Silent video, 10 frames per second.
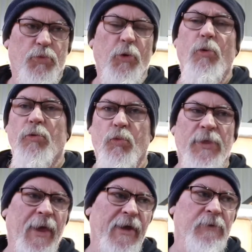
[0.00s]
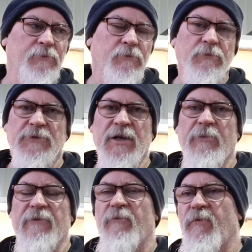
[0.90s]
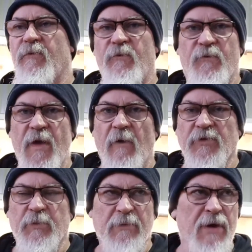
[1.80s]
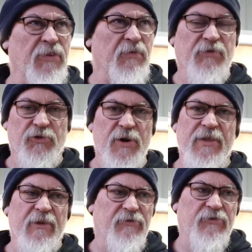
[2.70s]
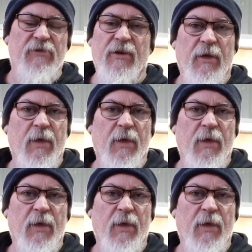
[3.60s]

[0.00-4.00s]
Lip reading: do it when somebody fells a big massive tree that's